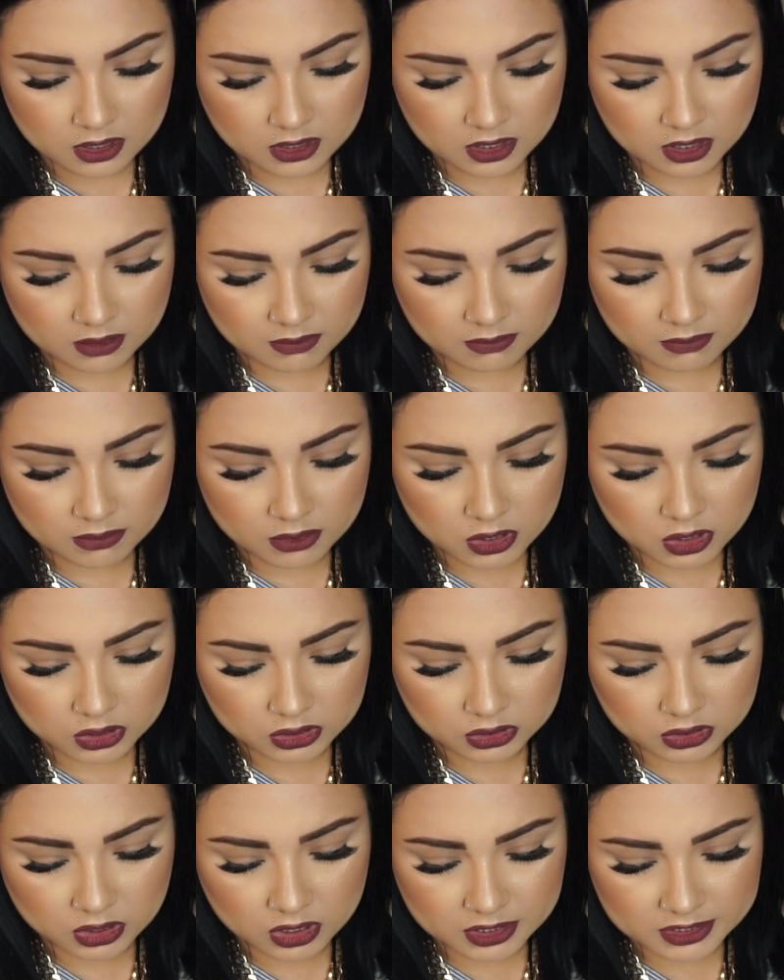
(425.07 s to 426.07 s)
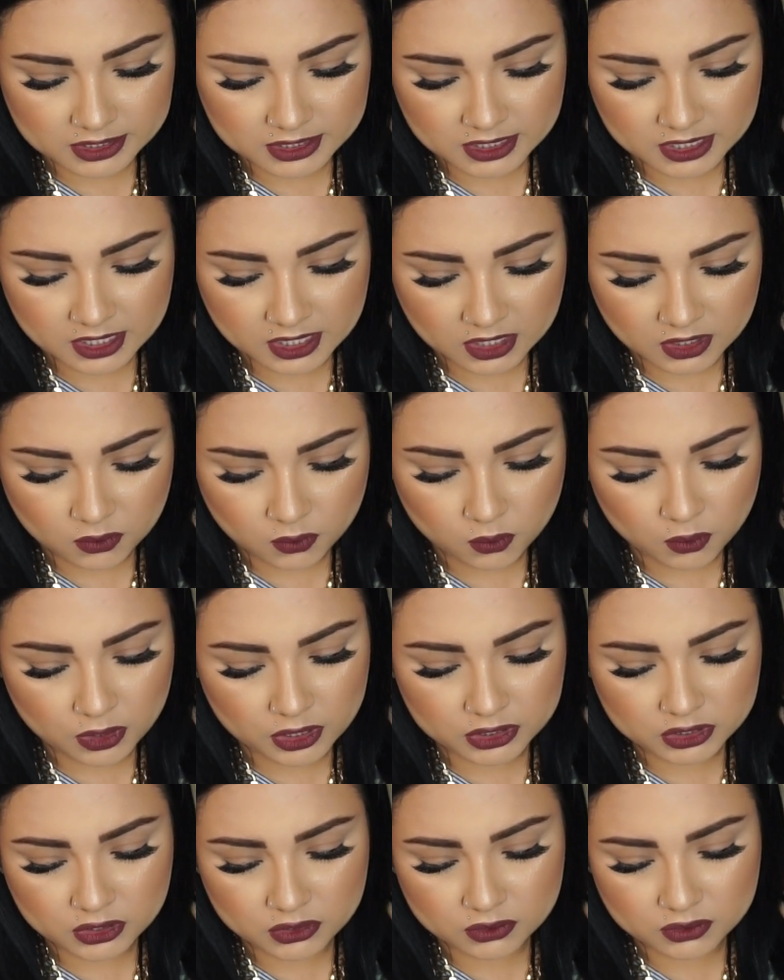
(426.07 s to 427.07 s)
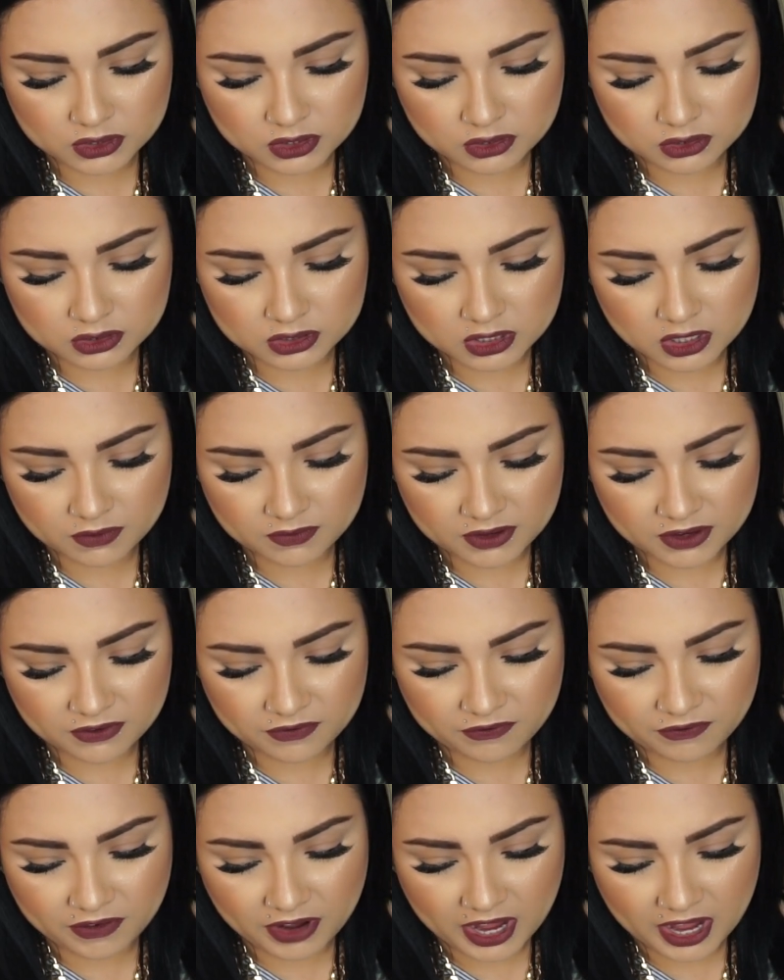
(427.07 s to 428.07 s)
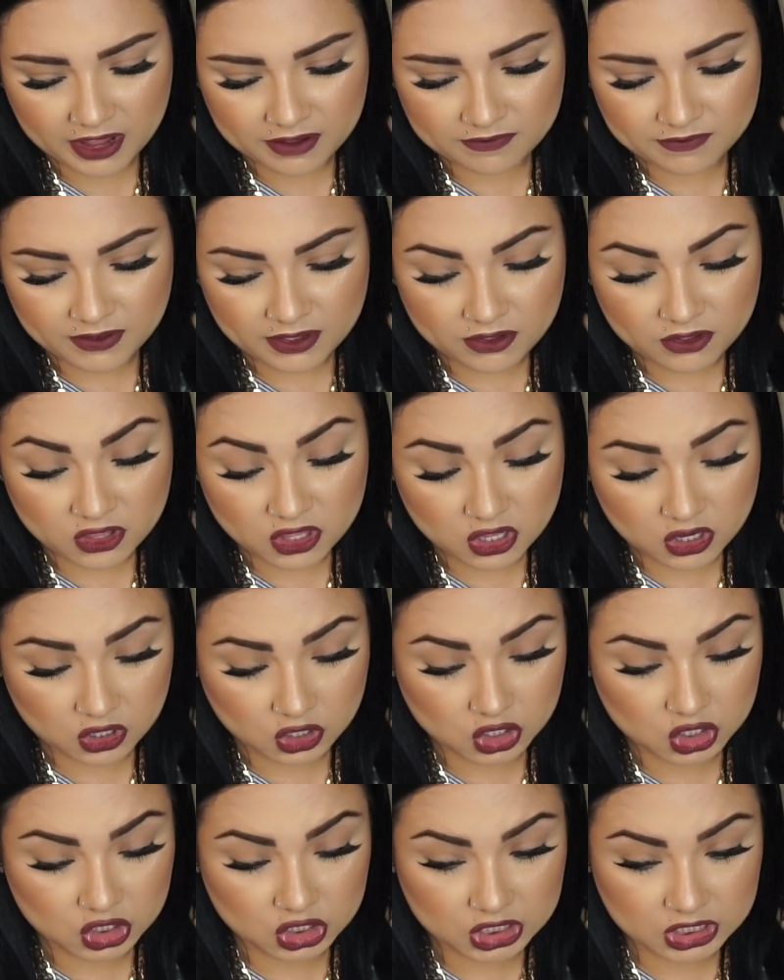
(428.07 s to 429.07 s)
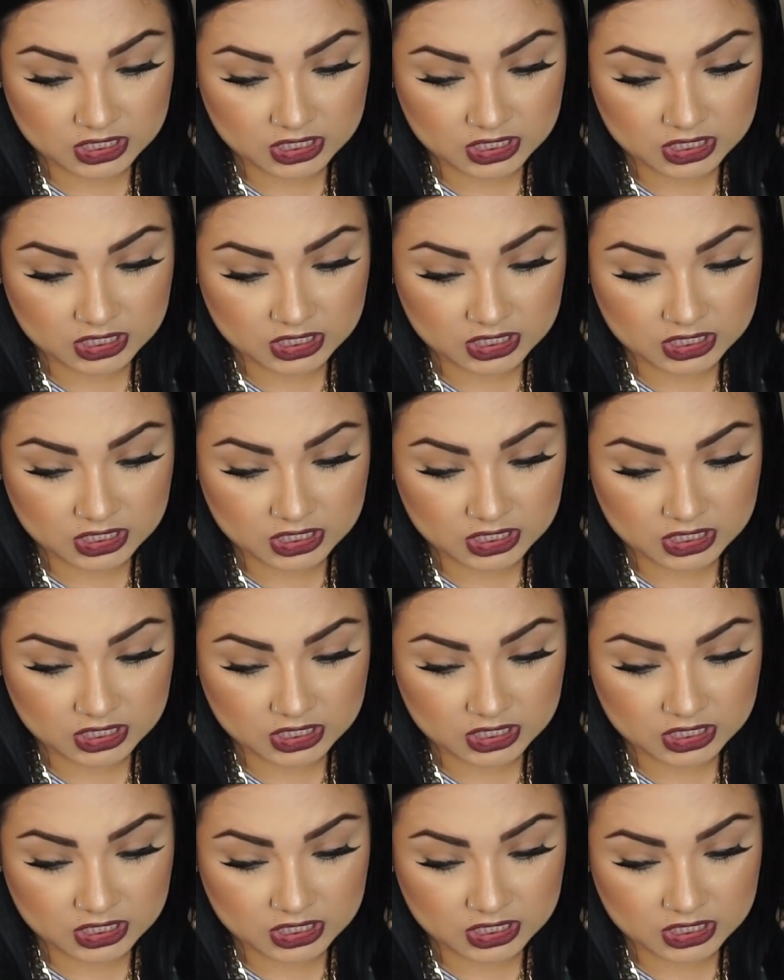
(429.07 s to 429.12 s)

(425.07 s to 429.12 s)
Number 13. Where do you see yourself in five years?